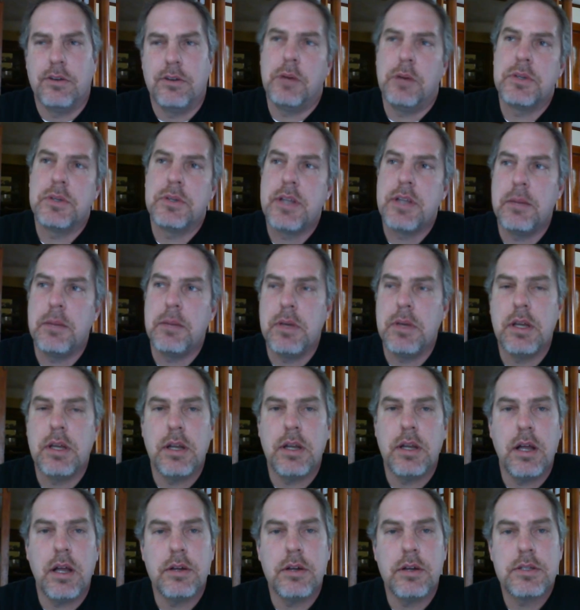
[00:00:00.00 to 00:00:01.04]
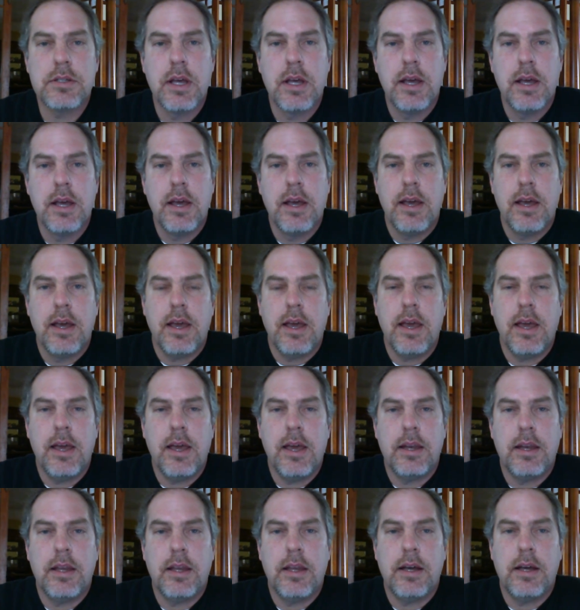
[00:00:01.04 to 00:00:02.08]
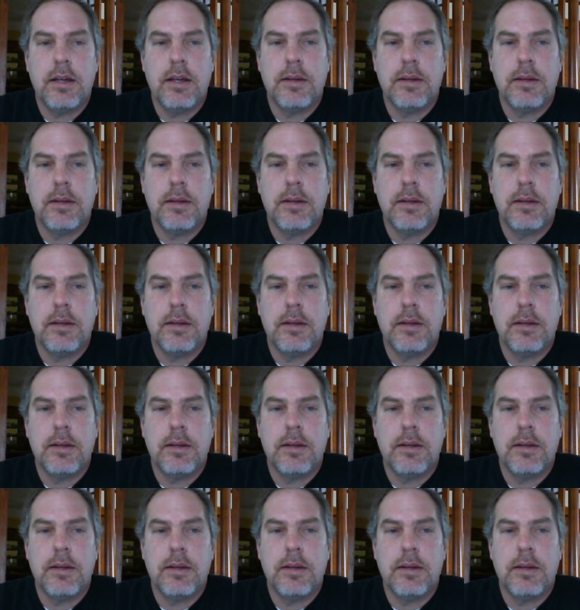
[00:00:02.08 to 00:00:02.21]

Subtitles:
almost $10 million, and